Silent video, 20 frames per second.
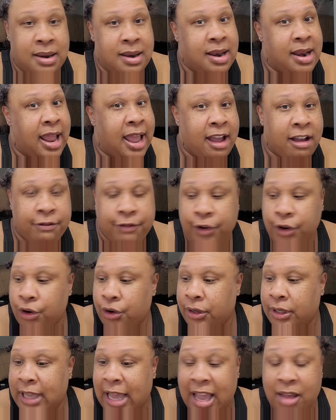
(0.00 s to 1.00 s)

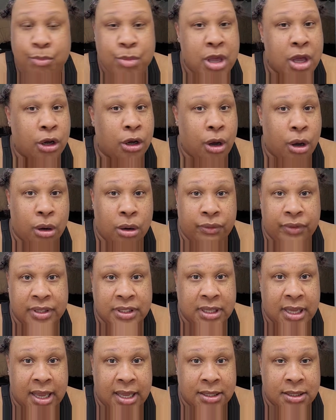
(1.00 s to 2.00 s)
Never gave me a
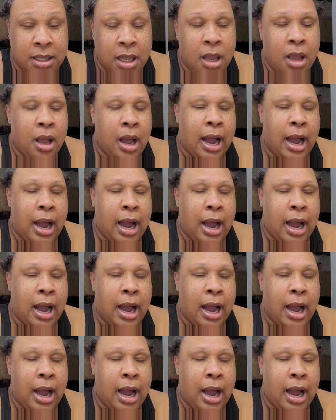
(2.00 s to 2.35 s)
COVID test.